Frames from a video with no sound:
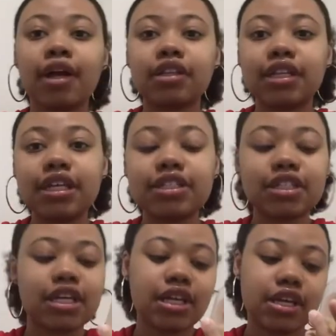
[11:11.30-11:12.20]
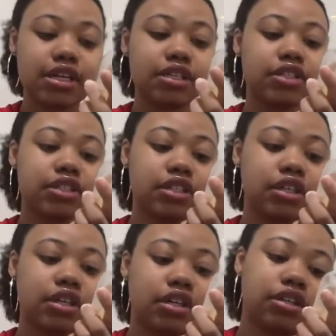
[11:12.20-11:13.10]
This is,
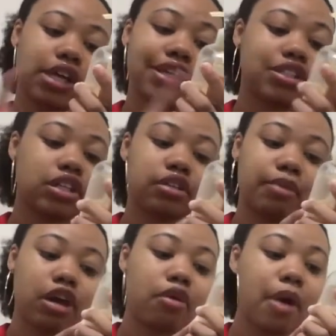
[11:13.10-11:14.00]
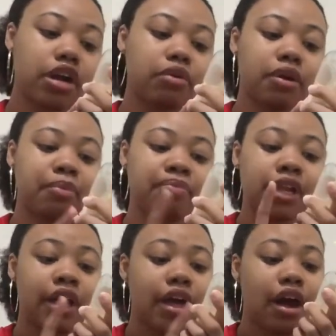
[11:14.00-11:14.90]
like I said, the Mango Body Whip.
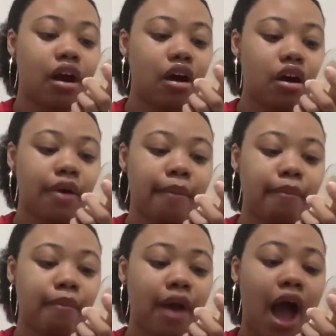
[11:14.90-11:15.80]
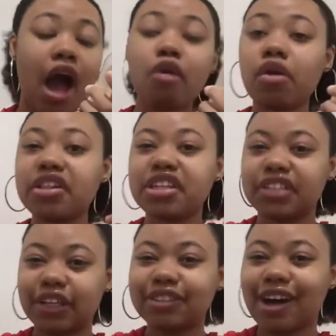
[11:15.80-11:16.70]
I wear this a
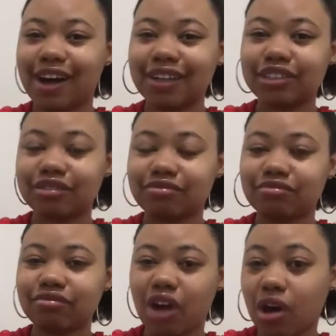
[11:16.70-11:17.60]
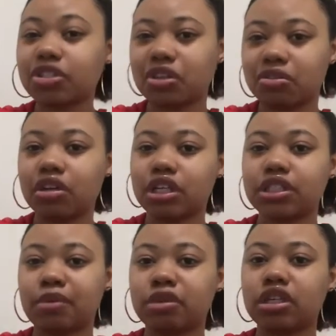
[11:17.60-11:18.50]
lot, also during
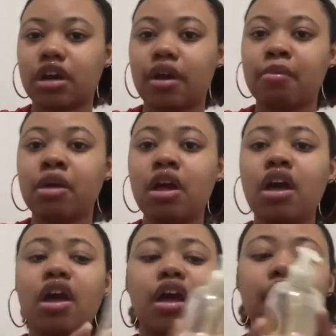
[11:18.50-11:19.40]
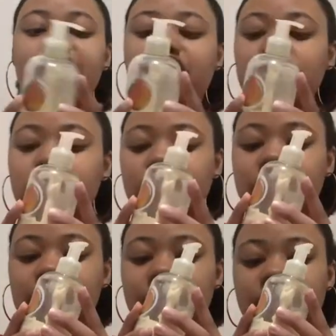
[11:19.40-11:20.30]
summertime. It feels really
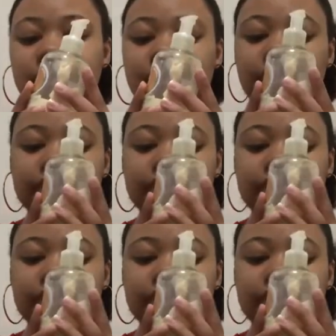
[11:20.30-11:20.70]
good.